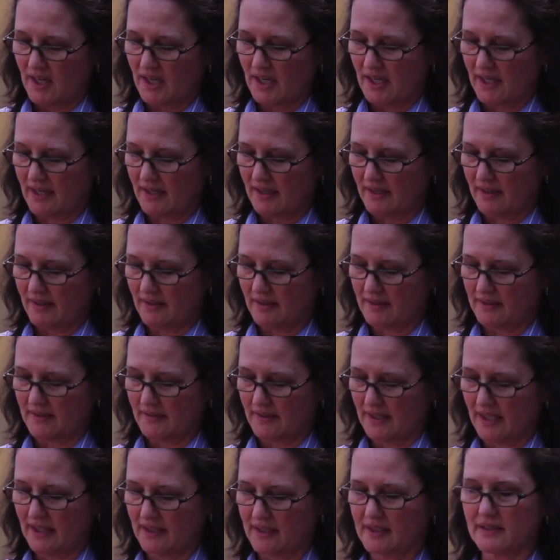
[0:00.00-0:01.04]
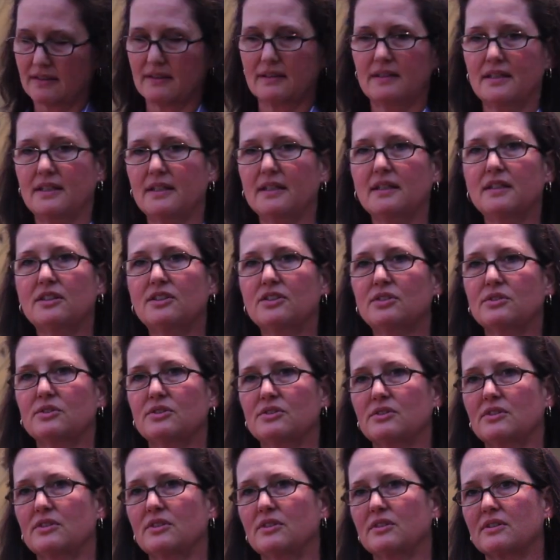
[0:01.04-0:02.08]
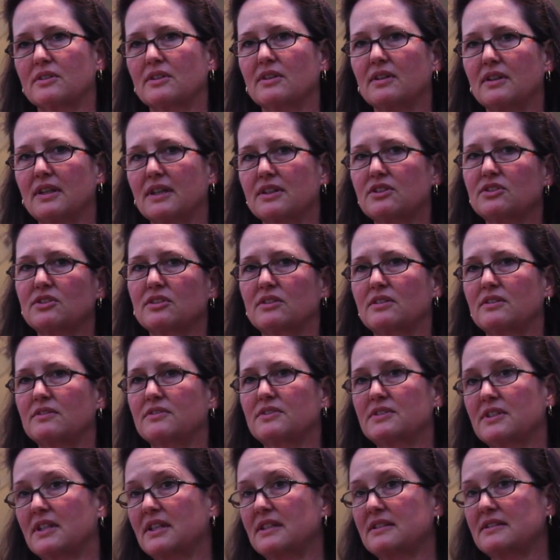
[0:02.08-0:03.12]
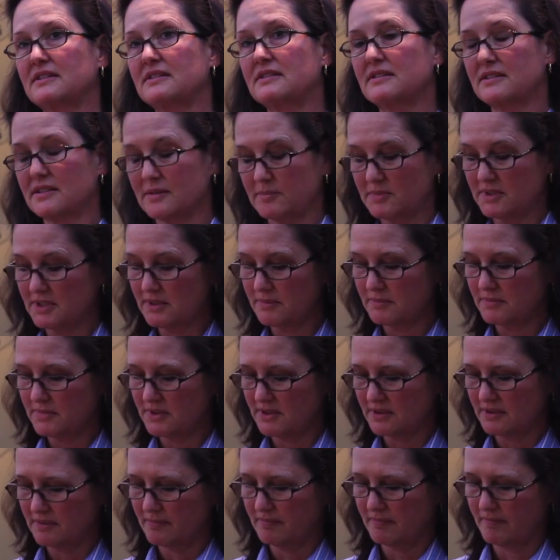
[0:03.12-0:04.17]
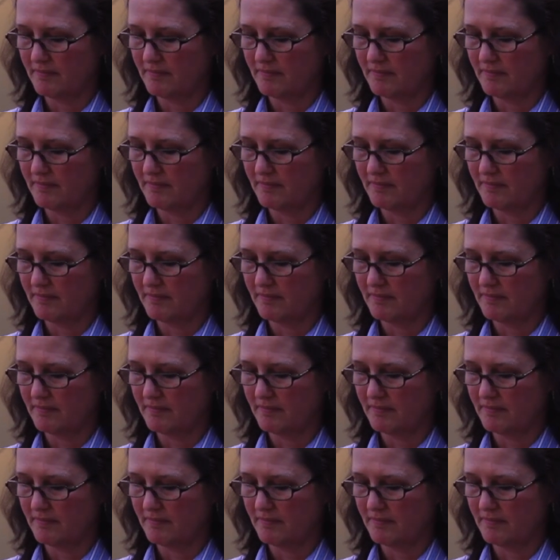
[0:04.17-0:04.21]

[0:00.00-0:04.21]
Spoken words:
and that can lead to certain collection of signs and symptoms.